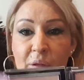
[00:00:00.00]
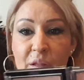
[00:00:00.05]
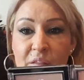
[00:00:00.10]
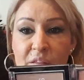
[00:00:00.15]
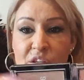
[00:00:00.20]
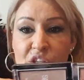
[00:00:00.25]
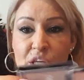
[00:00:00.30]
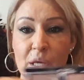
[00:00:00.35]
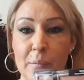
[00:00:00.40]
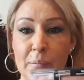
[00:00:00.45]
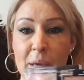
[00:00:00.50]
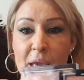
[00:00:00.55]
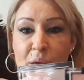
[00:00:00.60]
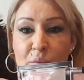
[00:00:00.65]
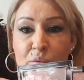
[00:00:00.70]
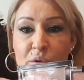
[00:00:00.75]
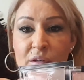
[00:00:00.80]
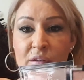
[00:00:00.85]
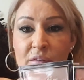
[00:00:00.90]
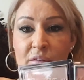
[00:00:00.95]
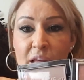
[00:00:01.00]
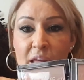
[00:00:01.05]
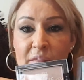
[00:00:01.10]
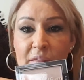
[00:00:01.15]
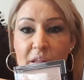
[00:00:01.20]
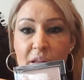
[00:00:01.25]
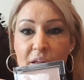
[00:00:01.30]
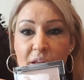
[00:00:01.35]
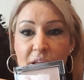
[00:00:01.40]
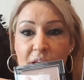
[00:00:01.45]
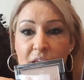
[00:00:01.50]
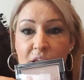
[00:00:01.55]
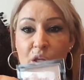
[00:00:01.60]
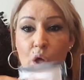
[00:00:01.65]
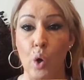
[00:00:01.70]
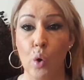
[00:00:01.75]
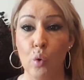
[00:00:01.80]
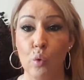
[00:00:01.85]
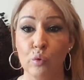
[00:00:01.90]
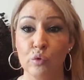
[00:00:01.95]
The champagne one and the
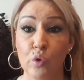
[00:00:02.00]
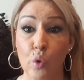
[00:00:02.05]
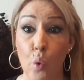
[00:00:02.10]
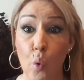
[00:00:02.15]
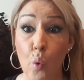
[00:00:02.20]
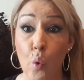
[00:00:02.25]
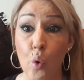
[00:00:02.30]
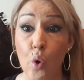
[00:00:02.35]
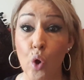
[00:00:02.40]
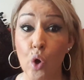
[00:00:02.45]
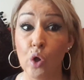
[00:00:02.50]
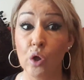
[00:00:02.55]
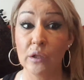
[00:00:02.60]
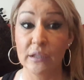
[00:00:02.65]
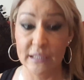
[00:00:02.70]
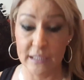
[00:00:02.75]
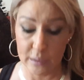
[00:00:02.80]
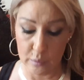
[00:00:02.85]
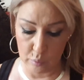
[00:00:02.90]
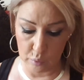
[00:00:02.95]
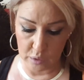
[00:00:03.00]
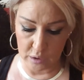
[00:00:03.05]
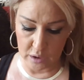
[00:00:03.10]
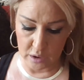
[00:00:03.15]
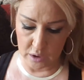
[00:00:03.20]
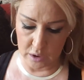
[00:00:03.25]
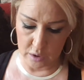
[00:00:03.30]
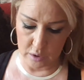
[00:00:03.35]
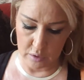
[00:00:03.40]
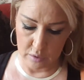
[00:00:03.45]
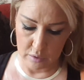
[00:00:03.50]
gold coral-y one.